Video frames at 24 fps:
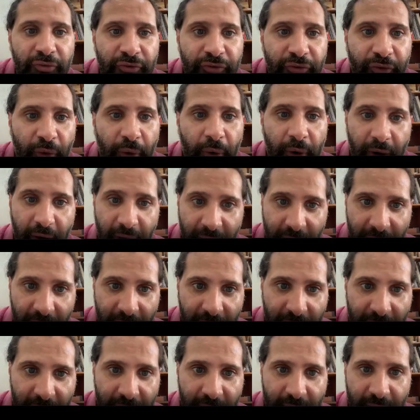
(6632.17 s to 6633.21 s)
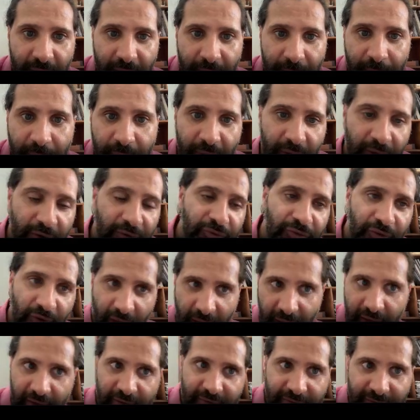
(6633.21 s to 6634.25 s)
4A above
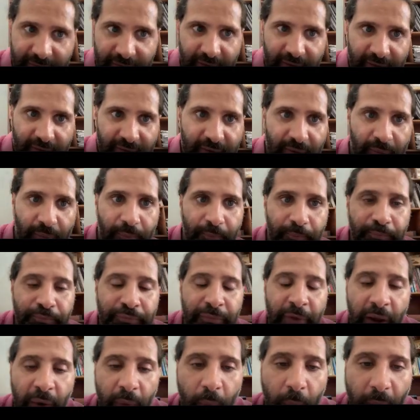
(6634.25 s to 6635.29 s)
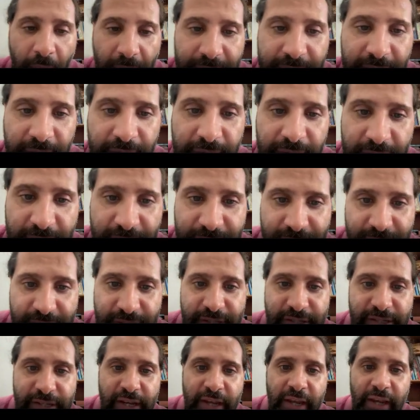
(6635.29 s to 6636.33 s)
as in the wet
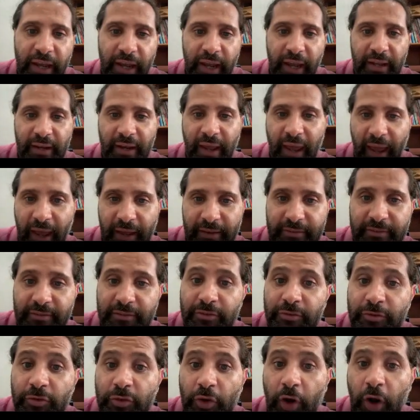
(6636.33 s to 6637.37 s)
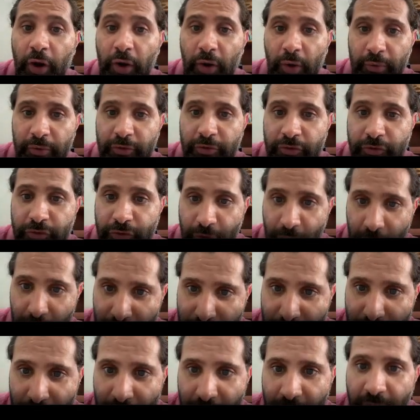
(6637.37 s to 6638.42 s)
conditions, and has soil
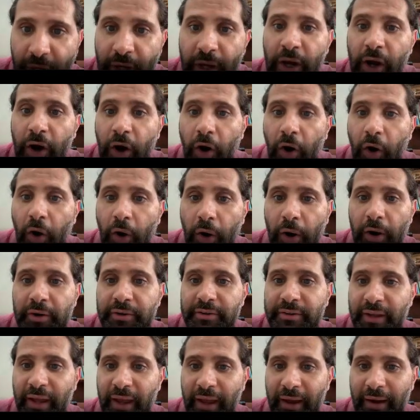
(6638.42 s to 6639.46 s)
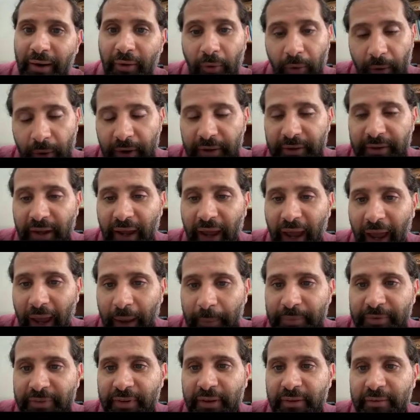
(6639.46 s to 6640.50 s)
structure or the
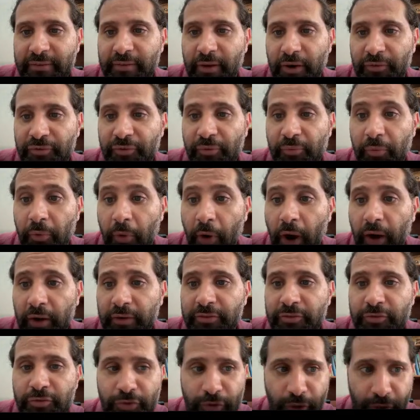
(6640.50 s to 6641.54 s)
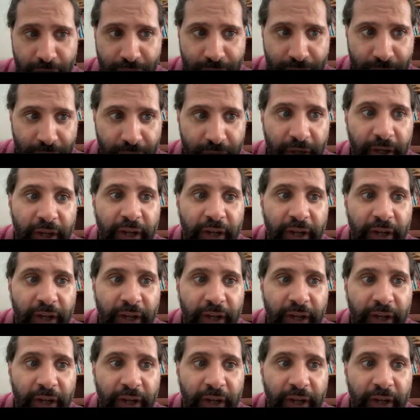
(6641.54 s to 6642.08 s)
absence of rock structure,